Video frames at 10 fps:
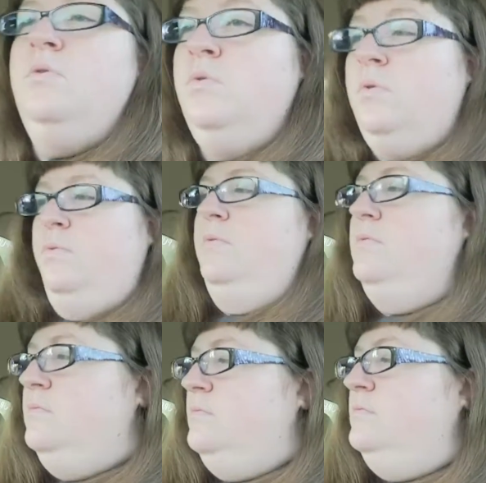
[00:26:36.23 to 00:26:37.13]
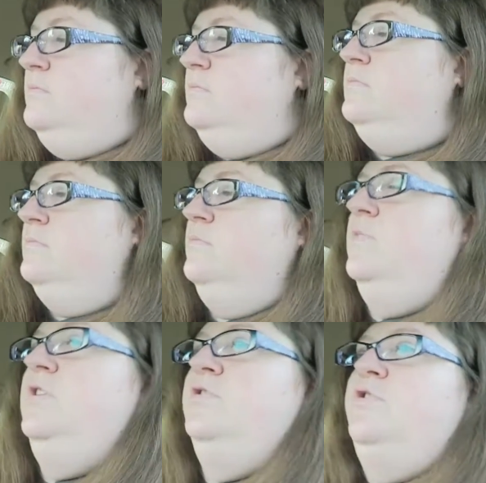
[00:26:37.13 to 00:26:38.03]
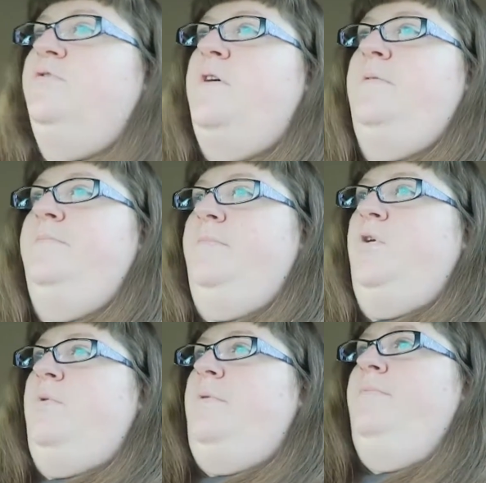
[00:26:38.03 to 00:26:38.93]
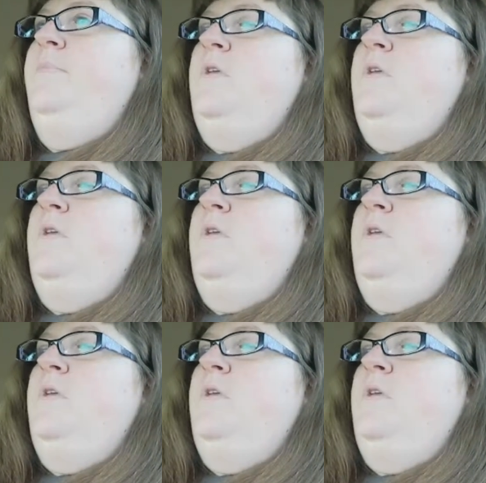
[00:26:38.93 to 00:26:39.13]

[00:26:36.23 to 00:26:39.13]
Woo! Went a little too far. Oh well.